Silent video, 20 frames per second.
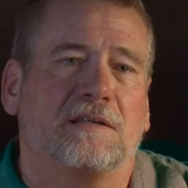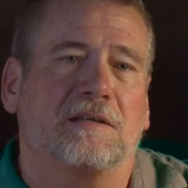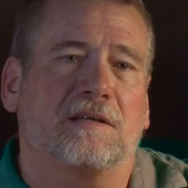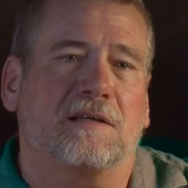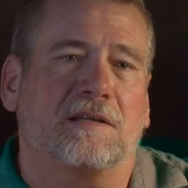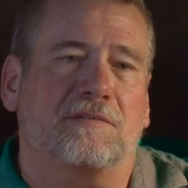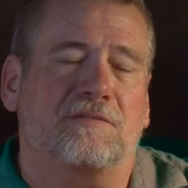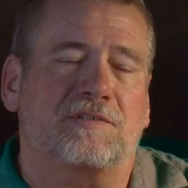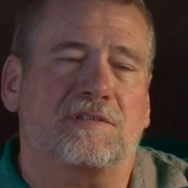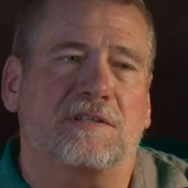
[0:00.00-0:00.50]

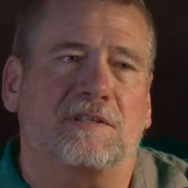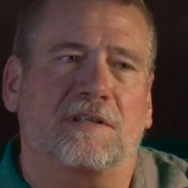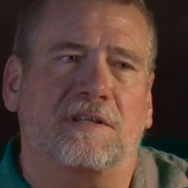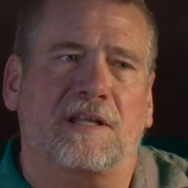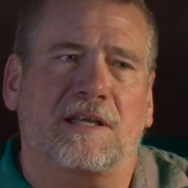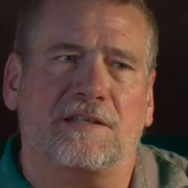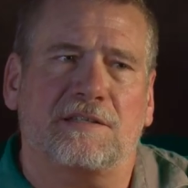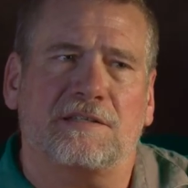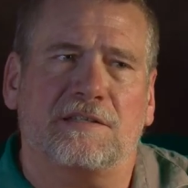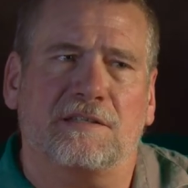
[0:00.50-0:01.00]
It was in the
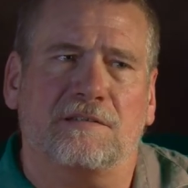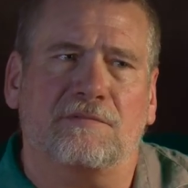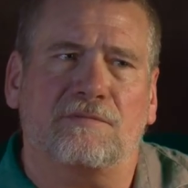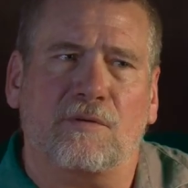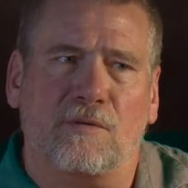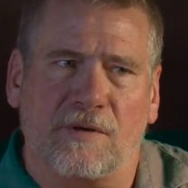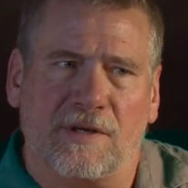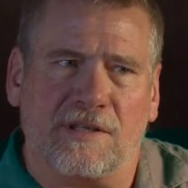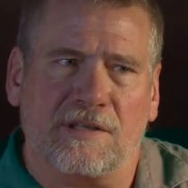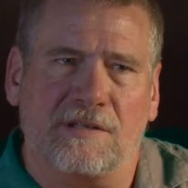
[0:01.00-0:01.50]

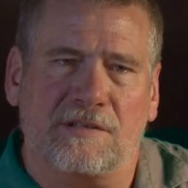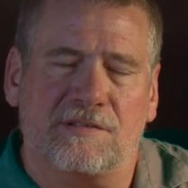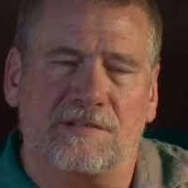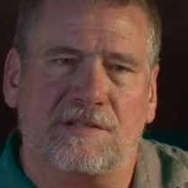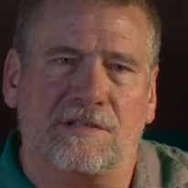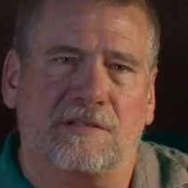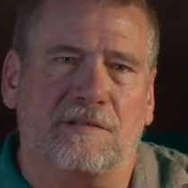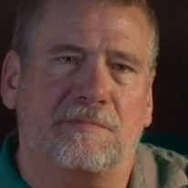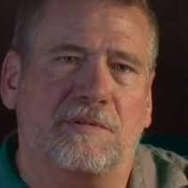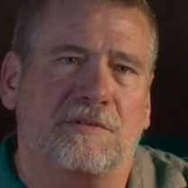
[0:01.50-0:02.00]

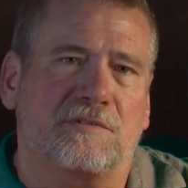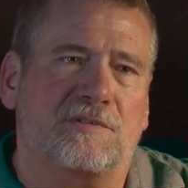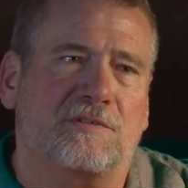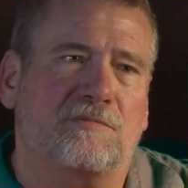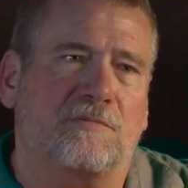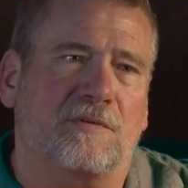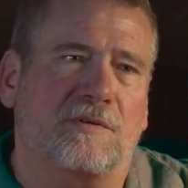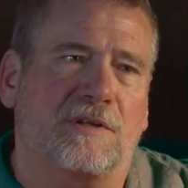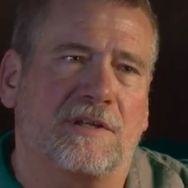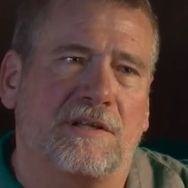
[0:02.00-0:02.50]
1940s and the
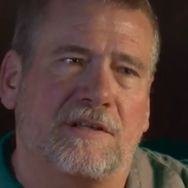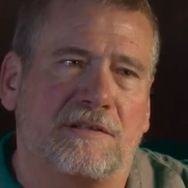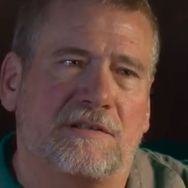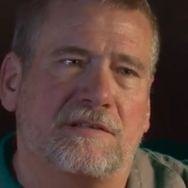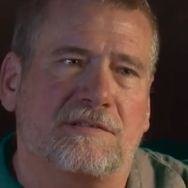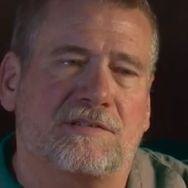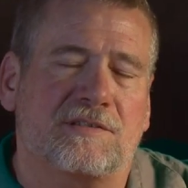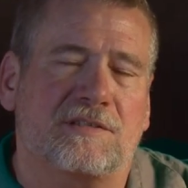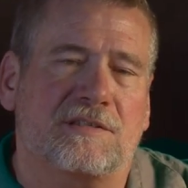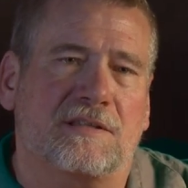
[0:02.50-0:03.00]
post-war
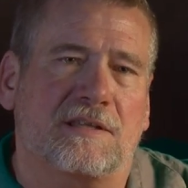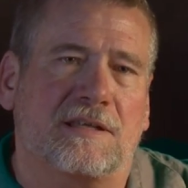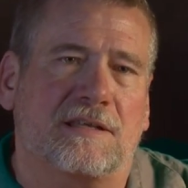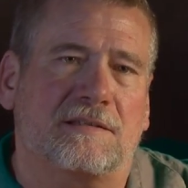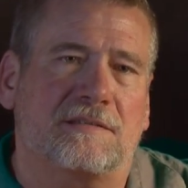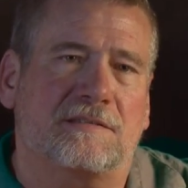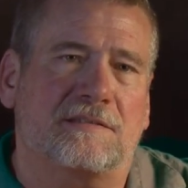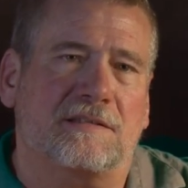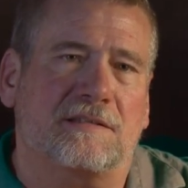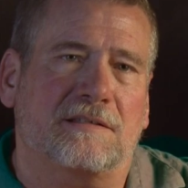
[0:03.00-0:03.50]
years
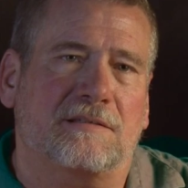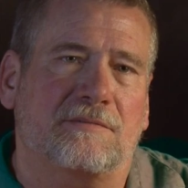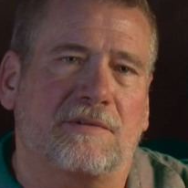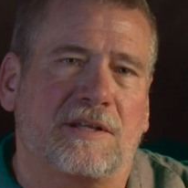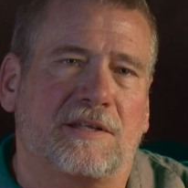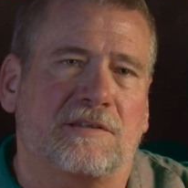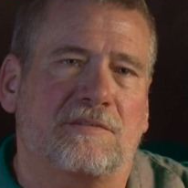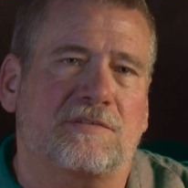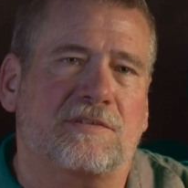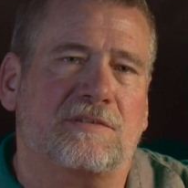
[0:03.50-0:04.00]
that
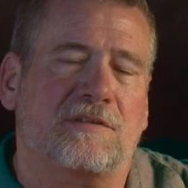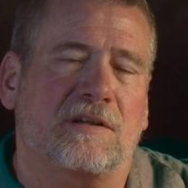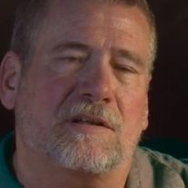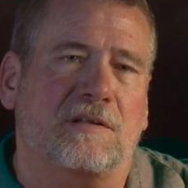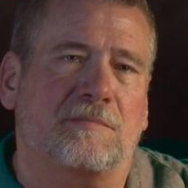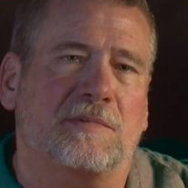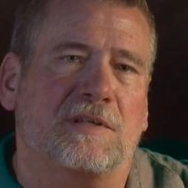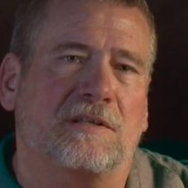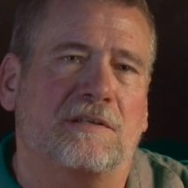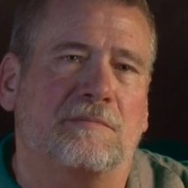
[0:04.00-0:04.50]
radio
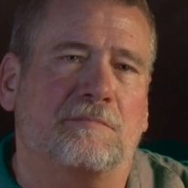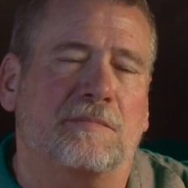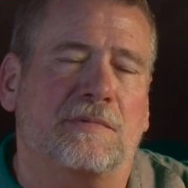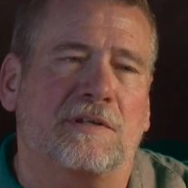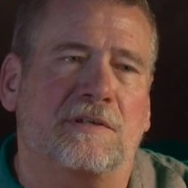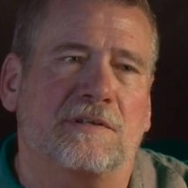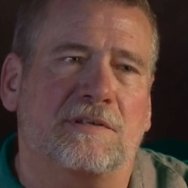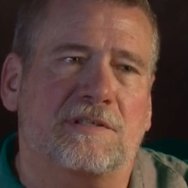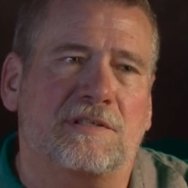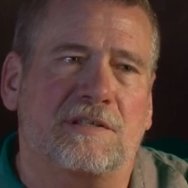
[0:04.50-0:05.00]
astronomy
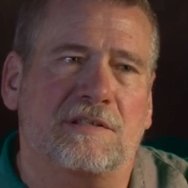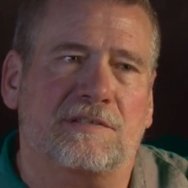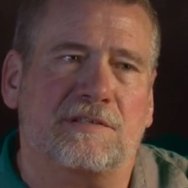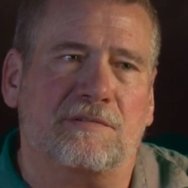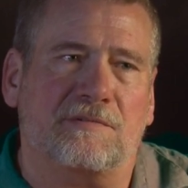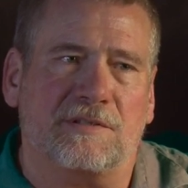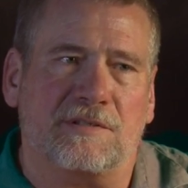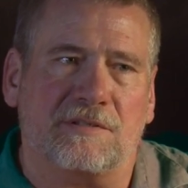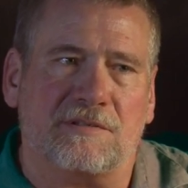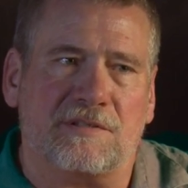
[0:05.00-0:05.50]
emerged as
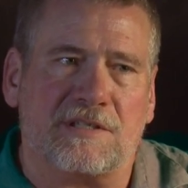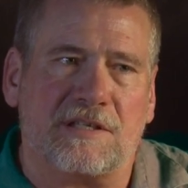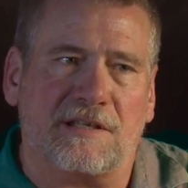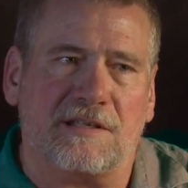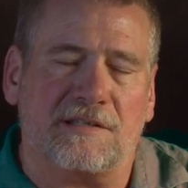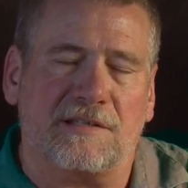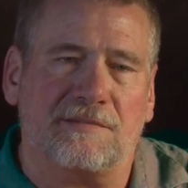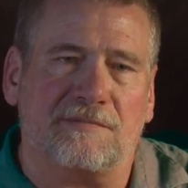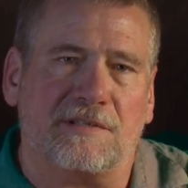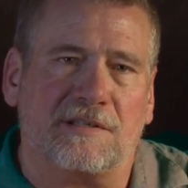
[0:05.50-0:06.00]
a real
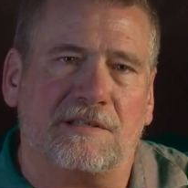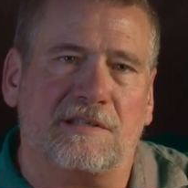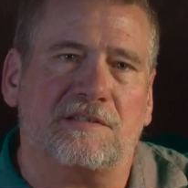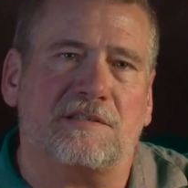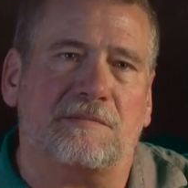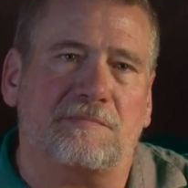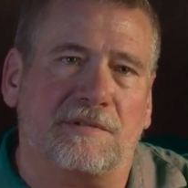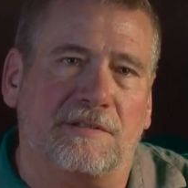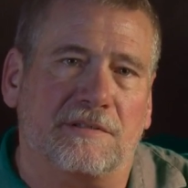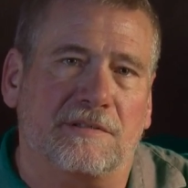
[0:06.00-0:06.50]
scientific
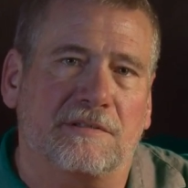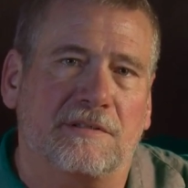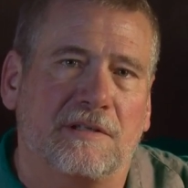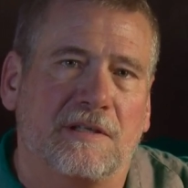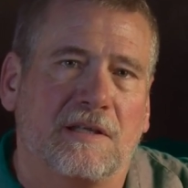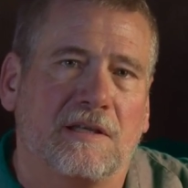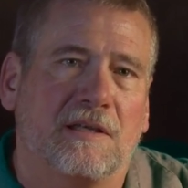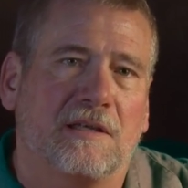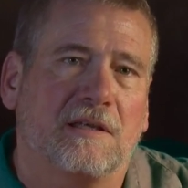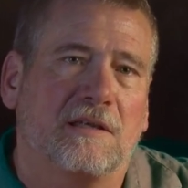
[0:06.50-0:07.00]
discipline,
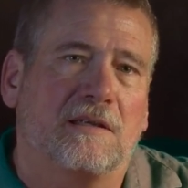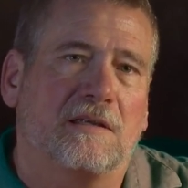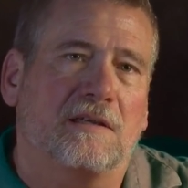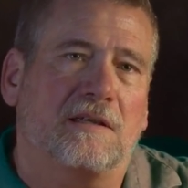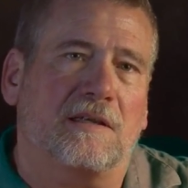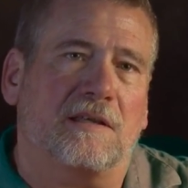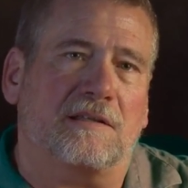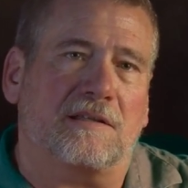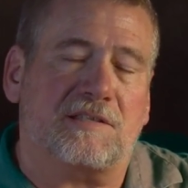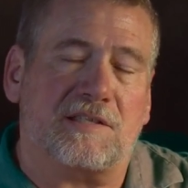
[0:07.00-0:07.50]

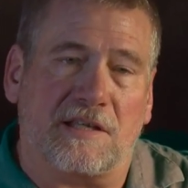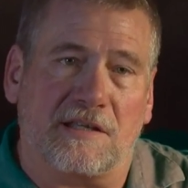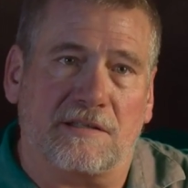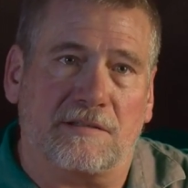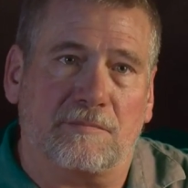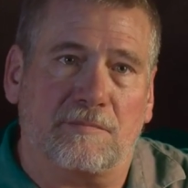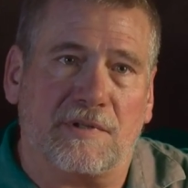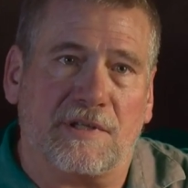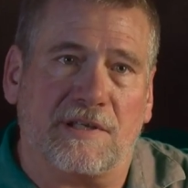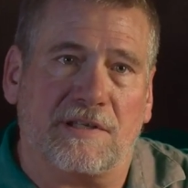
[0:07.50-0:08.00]
and the
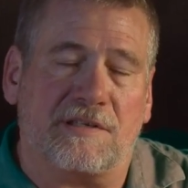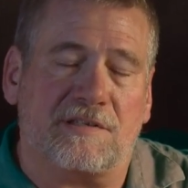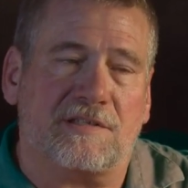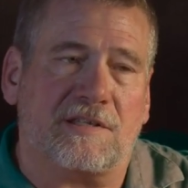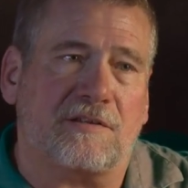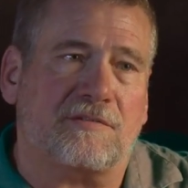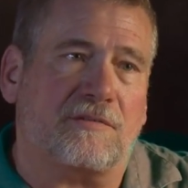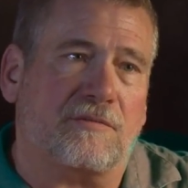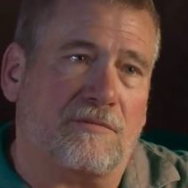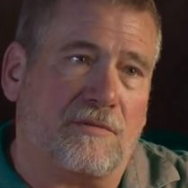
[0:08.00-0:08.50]
sun played a
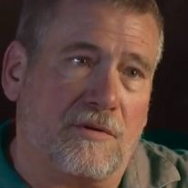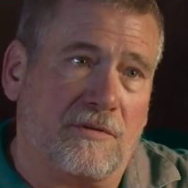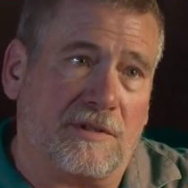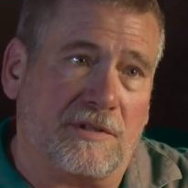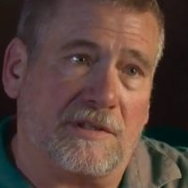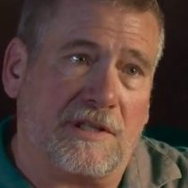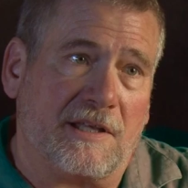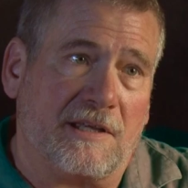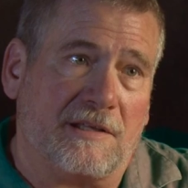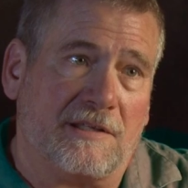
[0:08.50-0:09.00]
central role
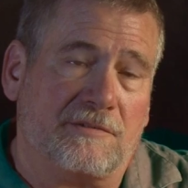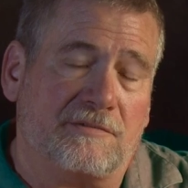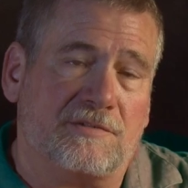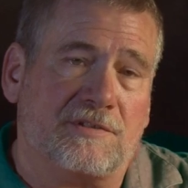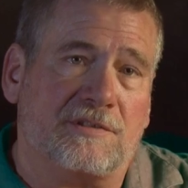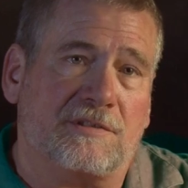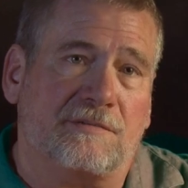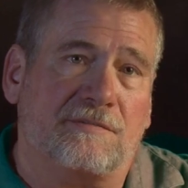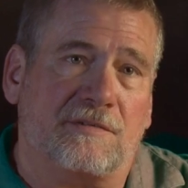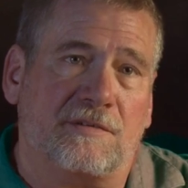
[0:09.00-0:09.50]
in that. It
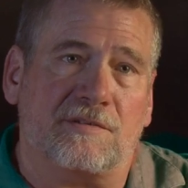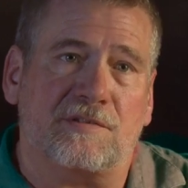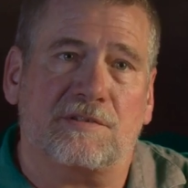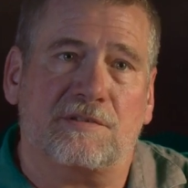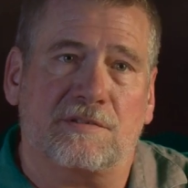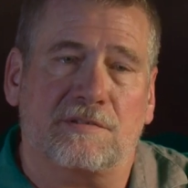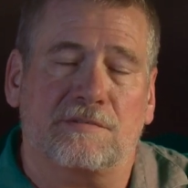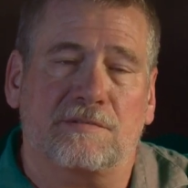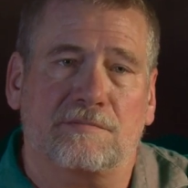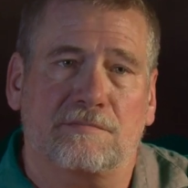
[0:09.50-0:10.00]
was the
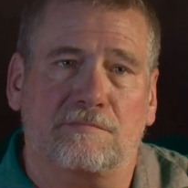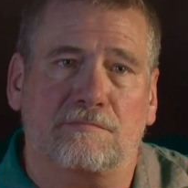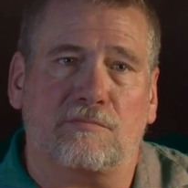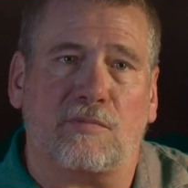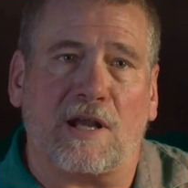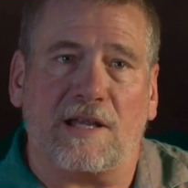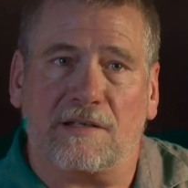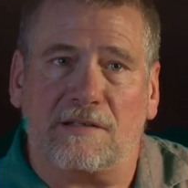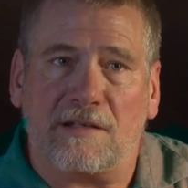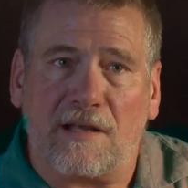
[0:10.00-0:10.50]
first
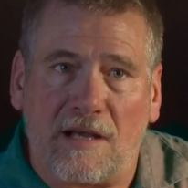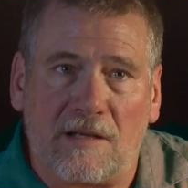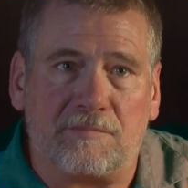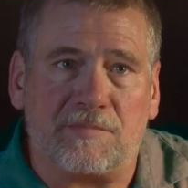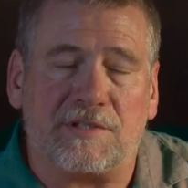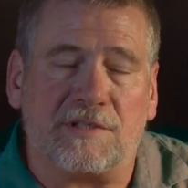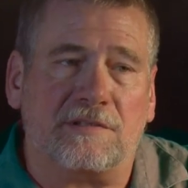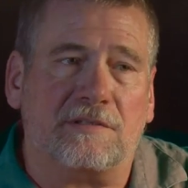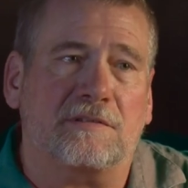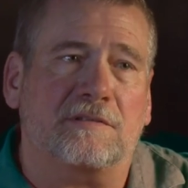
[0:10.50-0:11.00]
bright
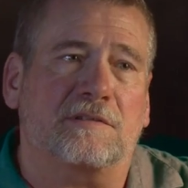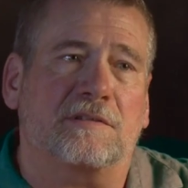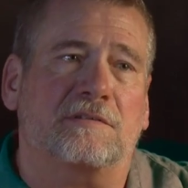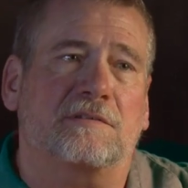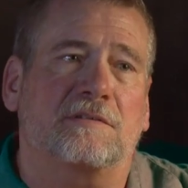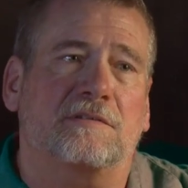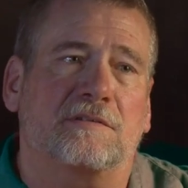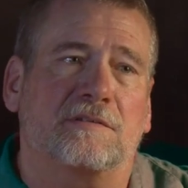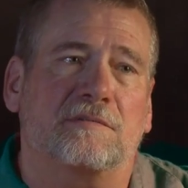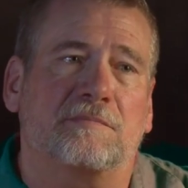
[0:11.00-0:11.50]
object
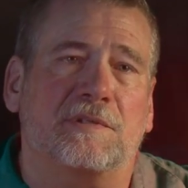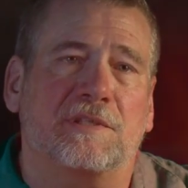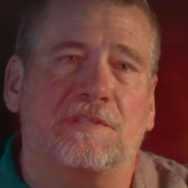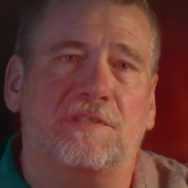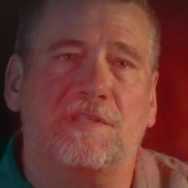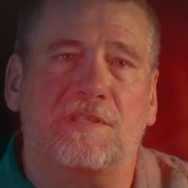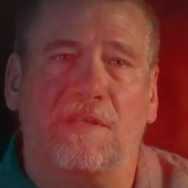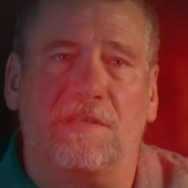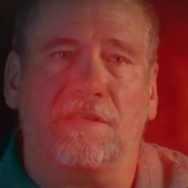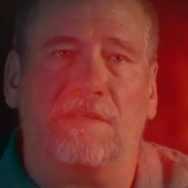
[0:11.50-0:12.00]
that could be
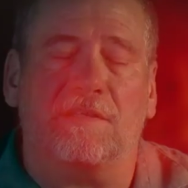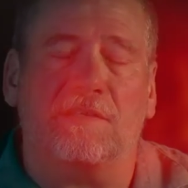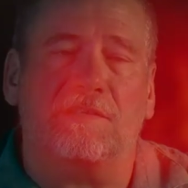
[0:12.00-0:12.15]
studied